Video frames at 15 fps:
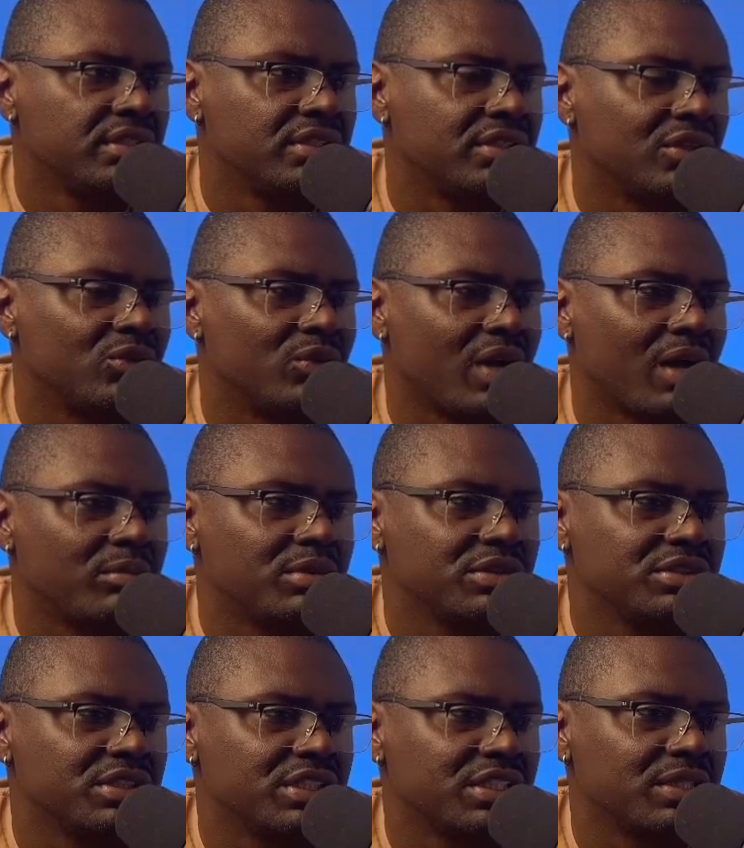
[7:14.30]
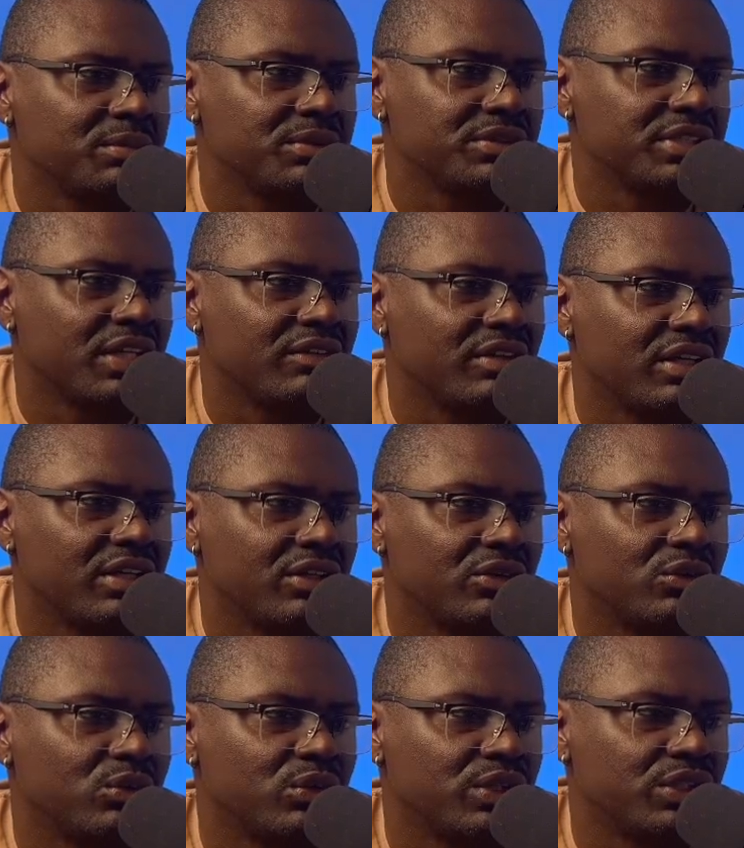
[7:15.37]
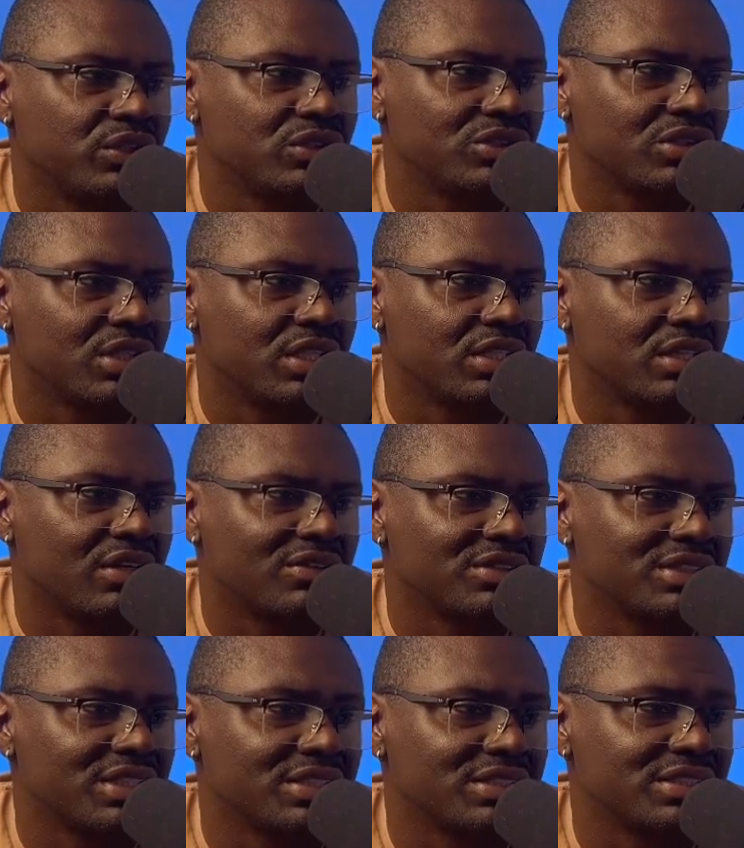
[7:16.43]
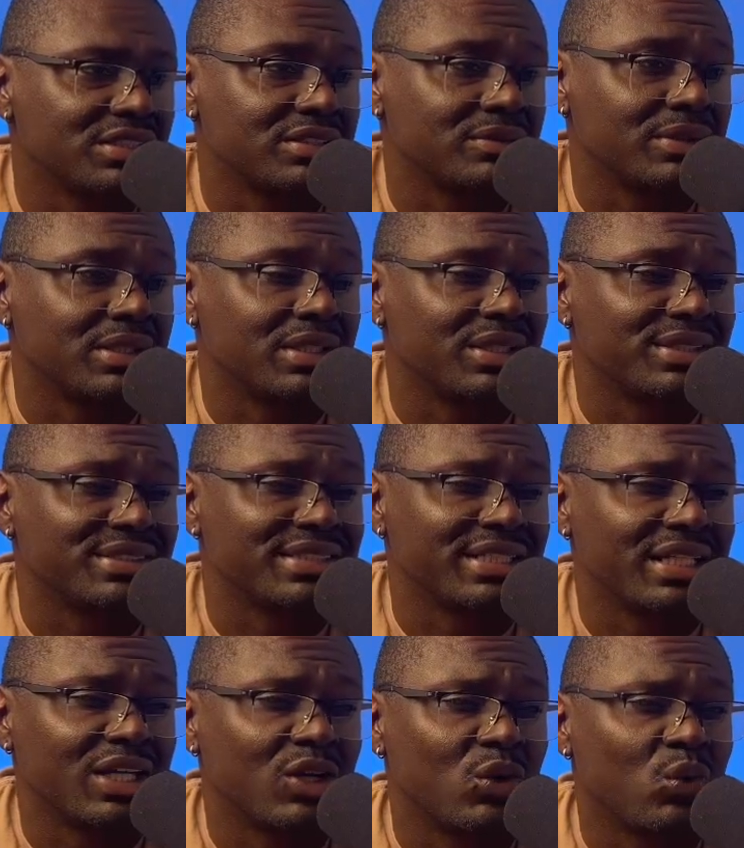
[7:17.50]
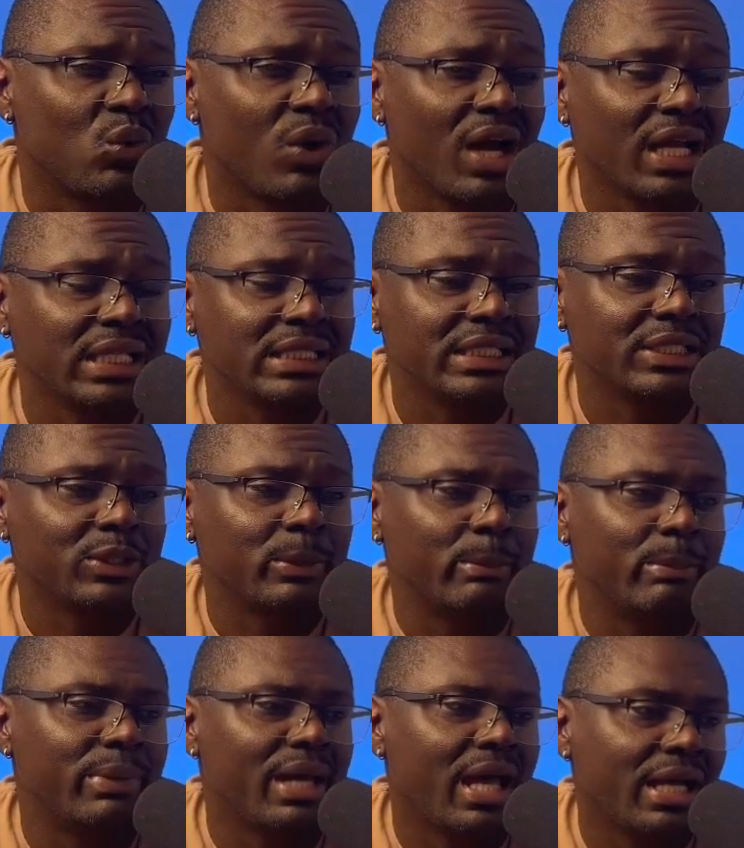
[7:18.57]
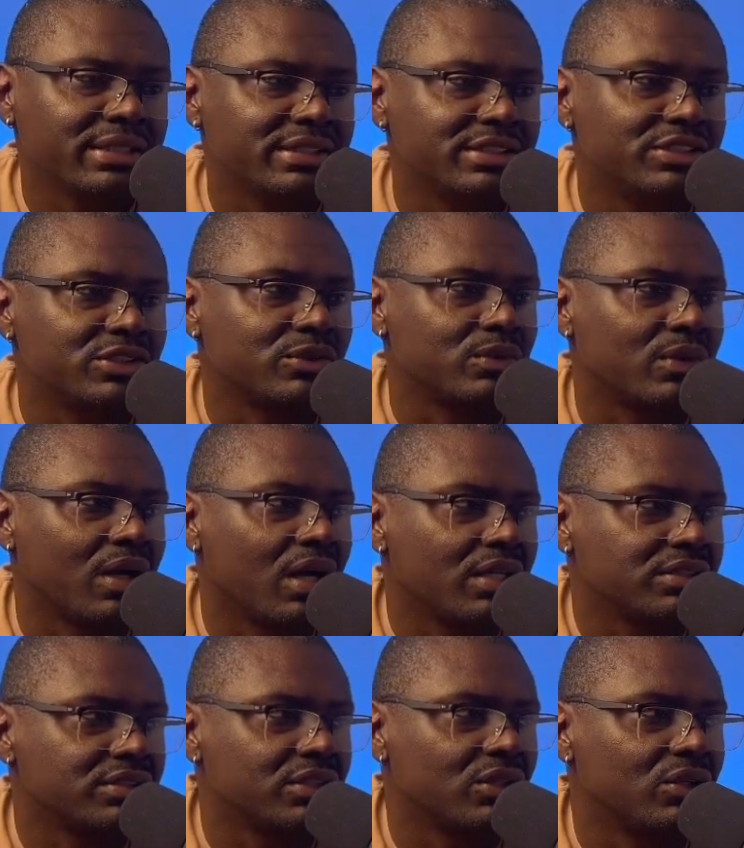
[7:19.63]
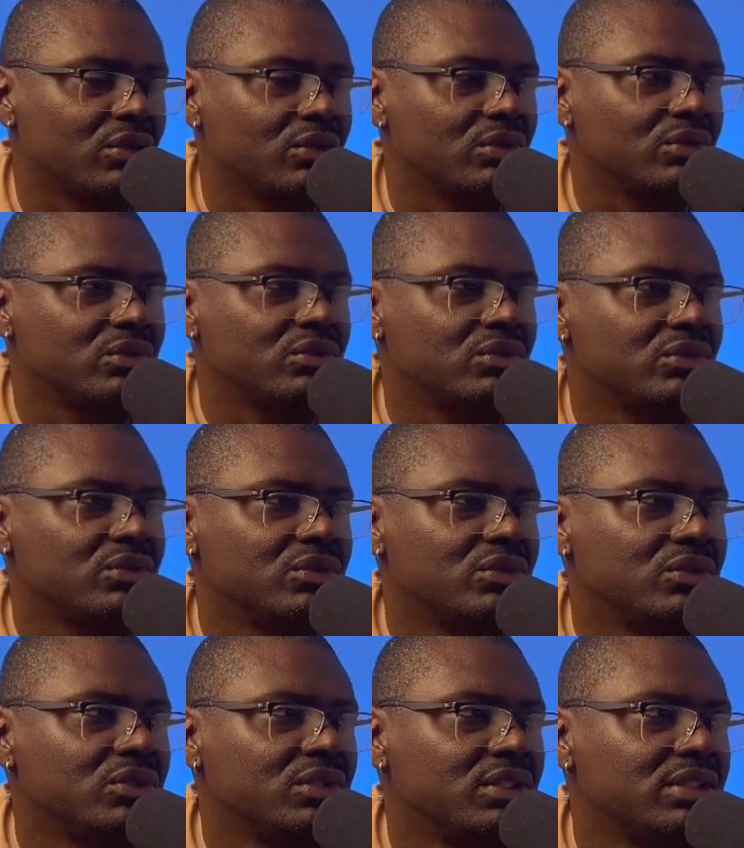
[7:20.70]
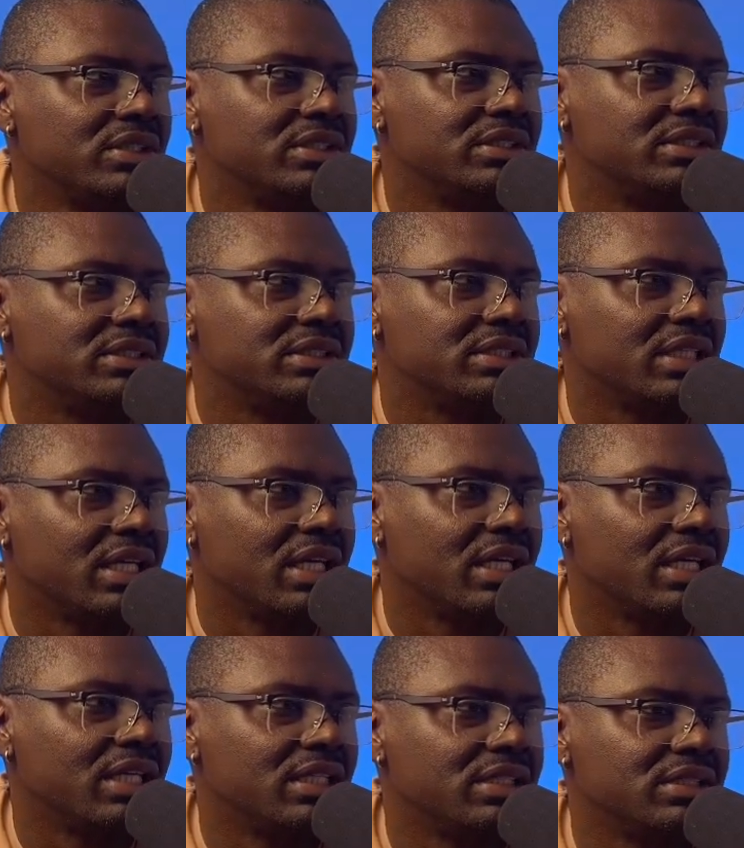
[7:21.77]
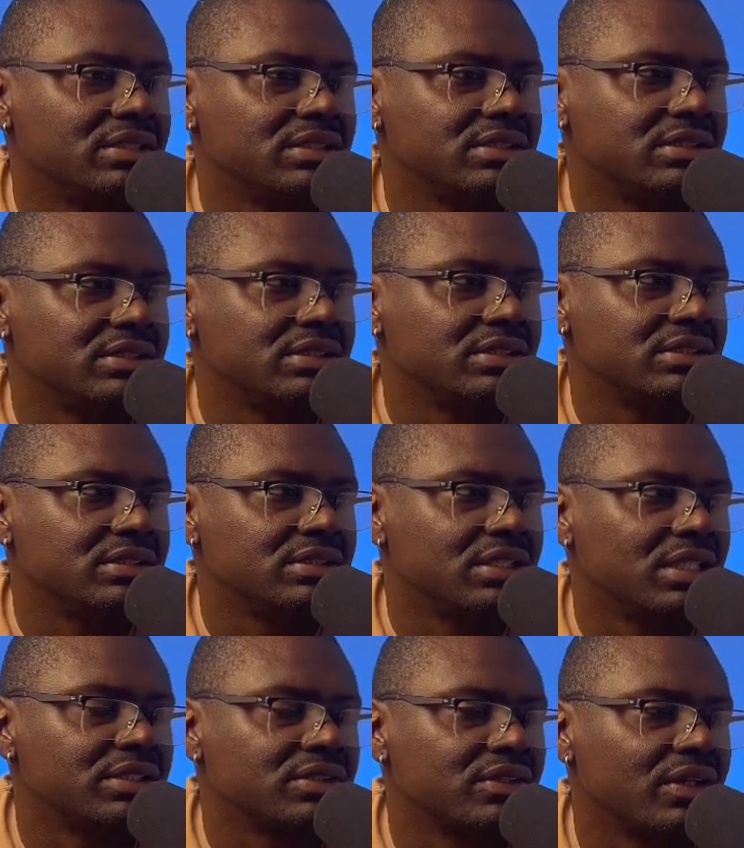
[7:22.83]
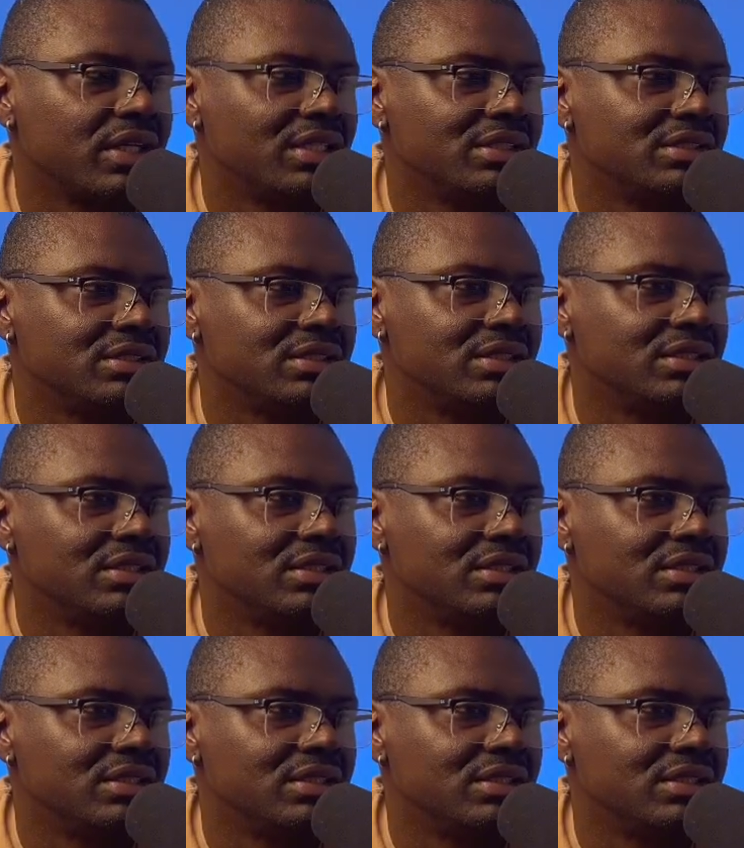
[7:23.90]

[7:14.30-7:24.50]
The Raptors and Clippers have held real trade conversations this week on sending Kawhi Leonard back to Toronto. Dang, that's crazy.